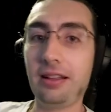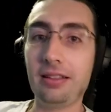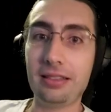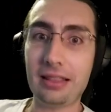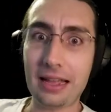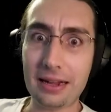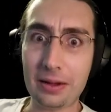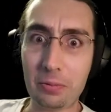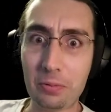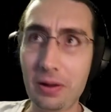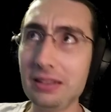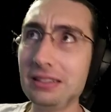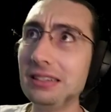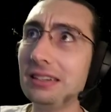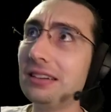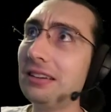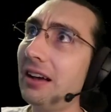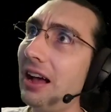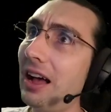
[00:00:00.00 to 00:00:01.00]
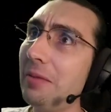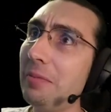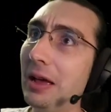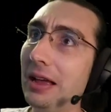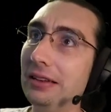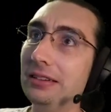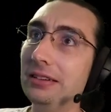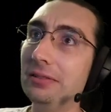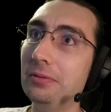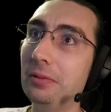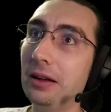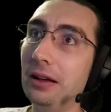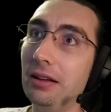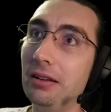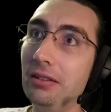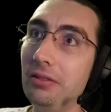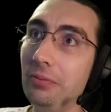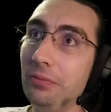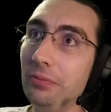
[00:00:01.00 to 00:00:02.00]
Like, what's a comet?
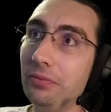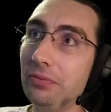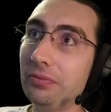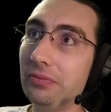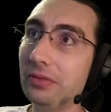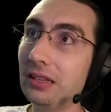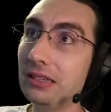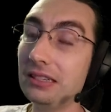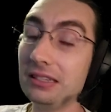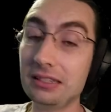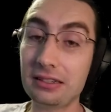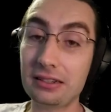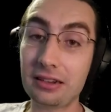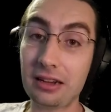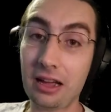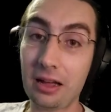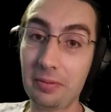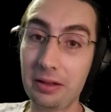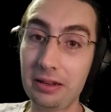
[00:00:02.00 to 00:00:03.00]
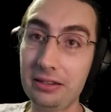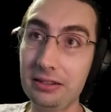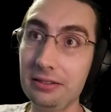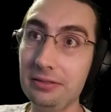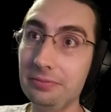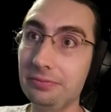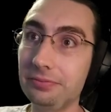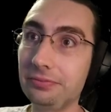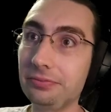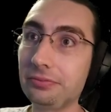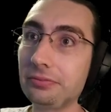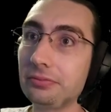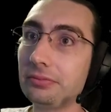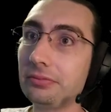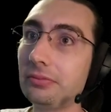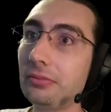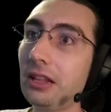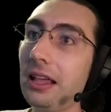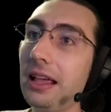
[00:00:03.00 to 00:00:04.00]
Well, this is a comet.
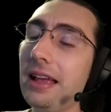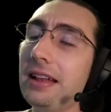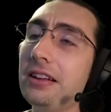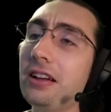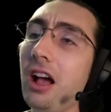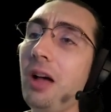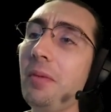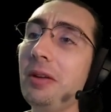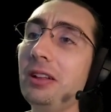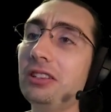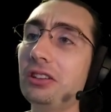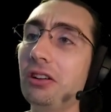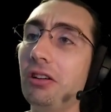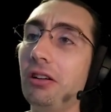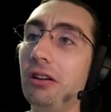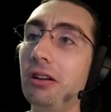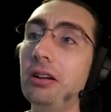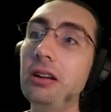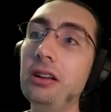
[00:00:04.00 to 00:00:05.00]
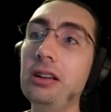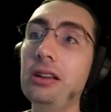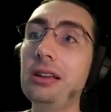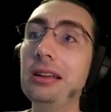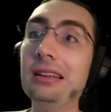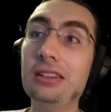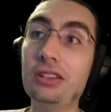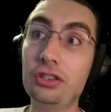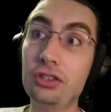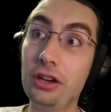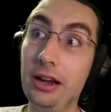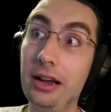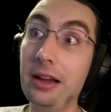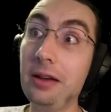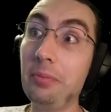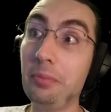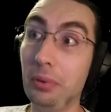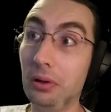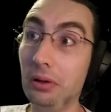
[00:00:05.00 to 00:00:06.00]
And comets are
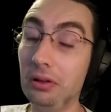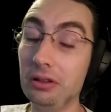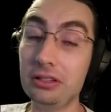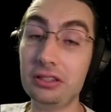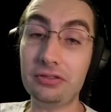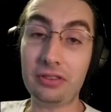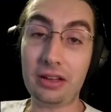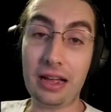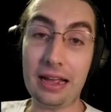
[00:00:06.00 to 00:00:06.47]
giant balls of